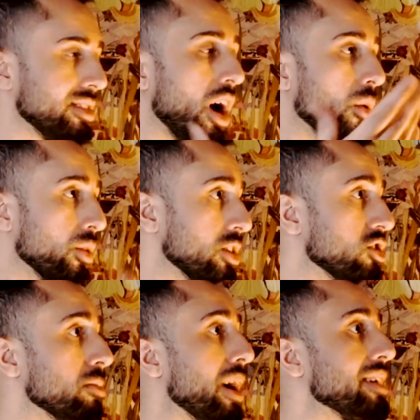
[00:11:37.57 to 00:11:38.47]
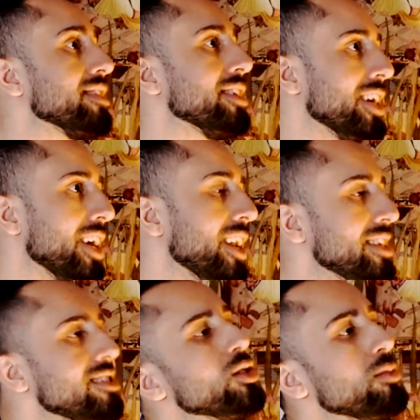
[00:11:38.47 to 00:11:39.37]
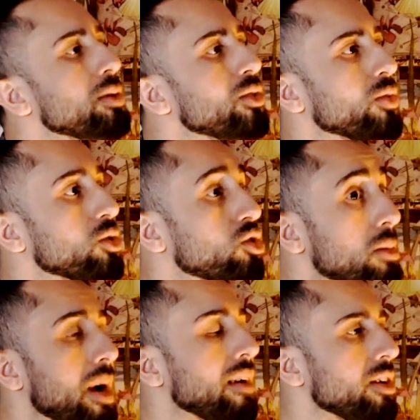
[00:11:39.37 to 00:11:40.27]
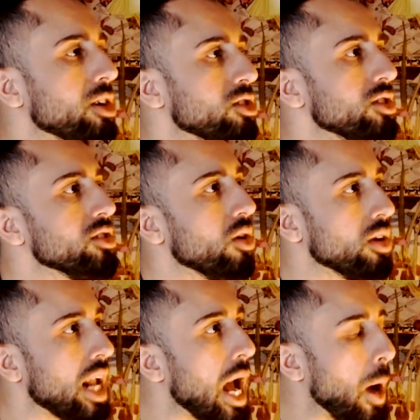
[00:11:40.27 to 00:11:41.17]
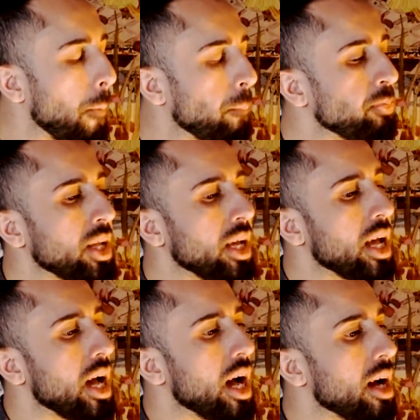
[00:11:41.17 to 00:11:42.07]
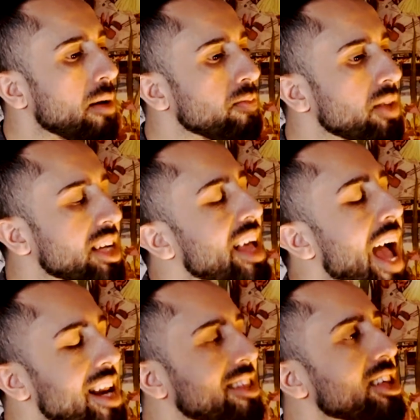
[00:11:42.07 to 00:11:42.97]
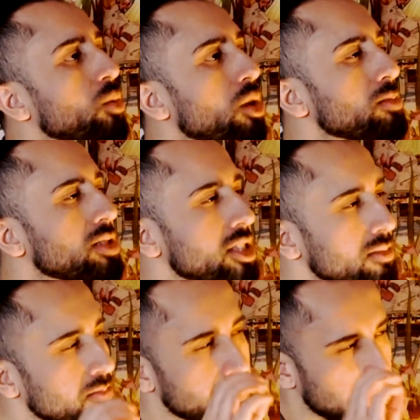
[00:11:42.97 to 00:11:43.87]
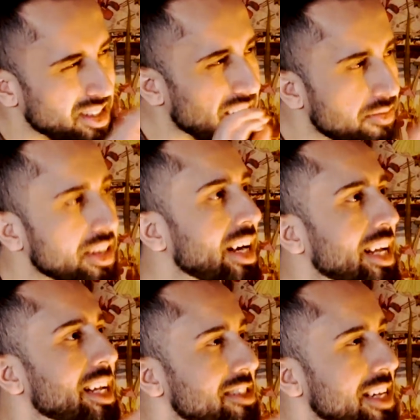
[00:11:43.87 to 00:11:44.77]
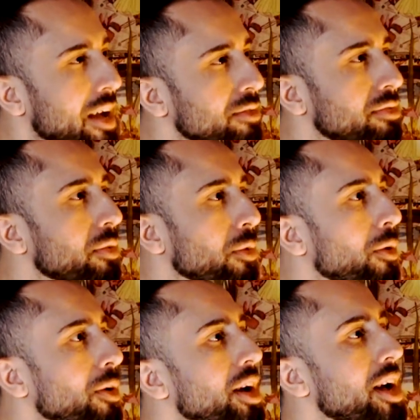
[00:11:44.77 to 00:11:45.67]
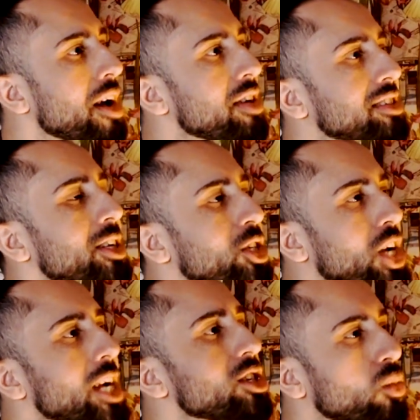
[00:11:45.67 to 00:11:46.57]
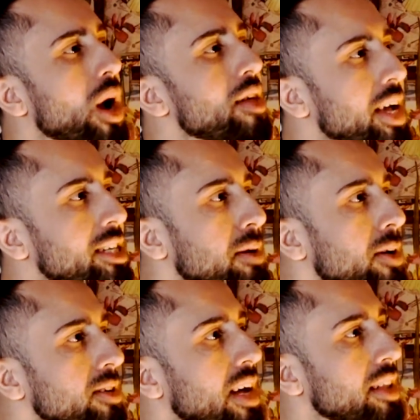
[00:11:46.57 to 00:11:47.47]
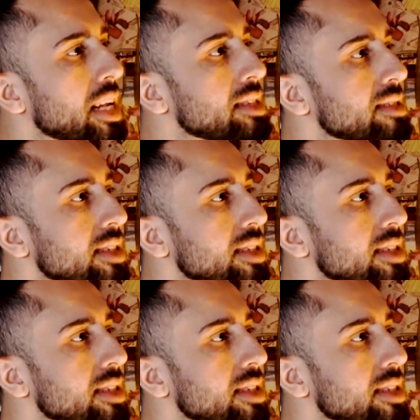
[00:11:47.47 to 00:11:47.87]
our audience are about to listen to a beautiful stripped back version of the song now. Is there anything you want them to specifically listen out for that's going to change the way they experience how they listen to